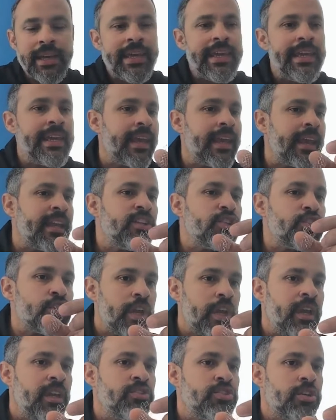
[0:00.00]
He can
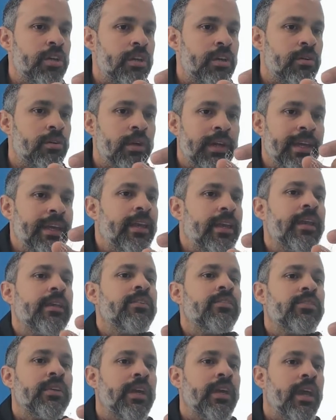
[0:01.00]
change it, or he
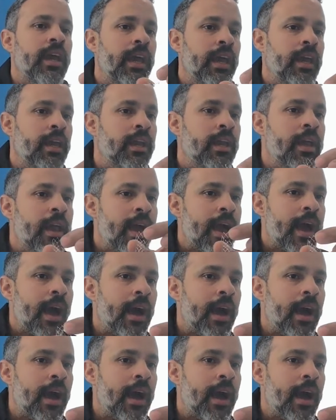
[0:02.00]
can say, hey,